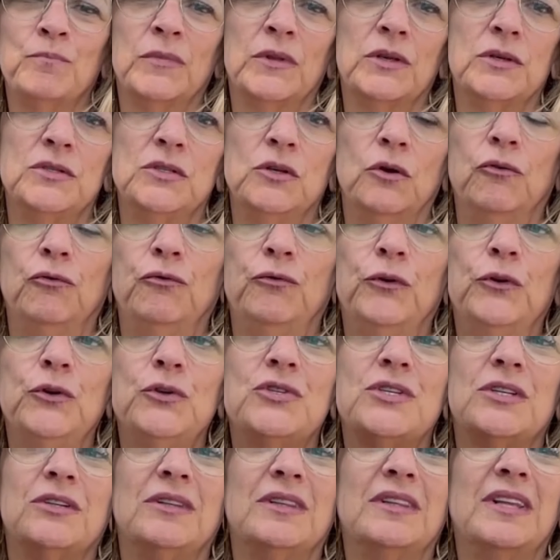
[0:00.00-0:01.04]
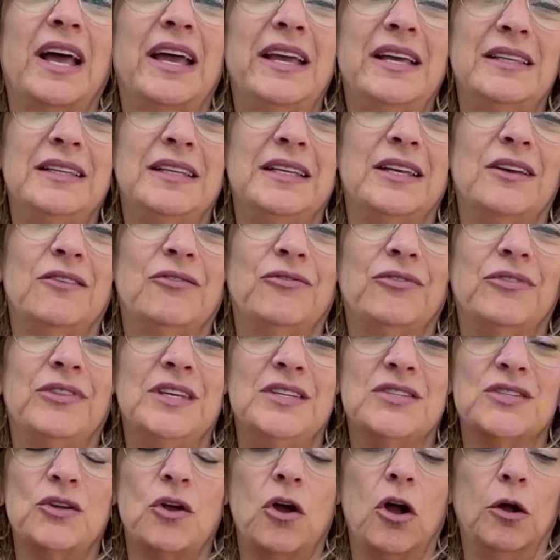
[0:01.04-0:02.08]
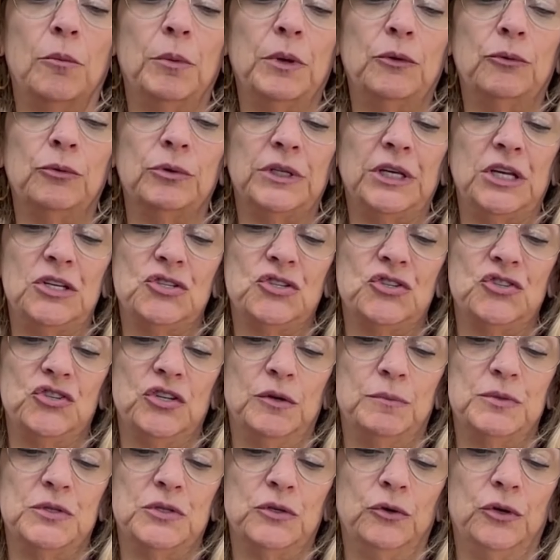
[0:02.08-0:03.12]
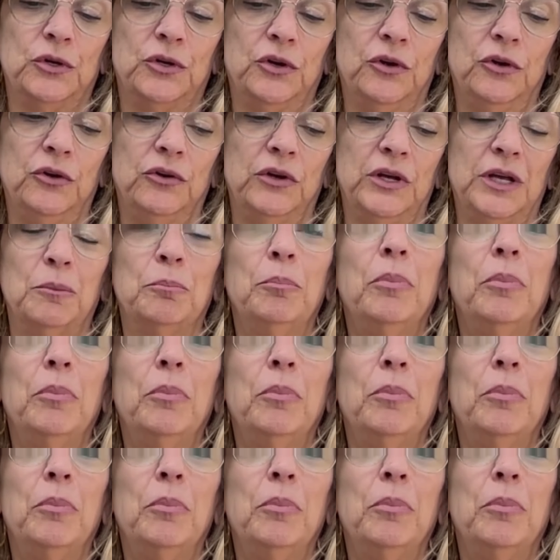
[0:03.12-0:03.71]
So first, likely if these karmic relationships are occurring,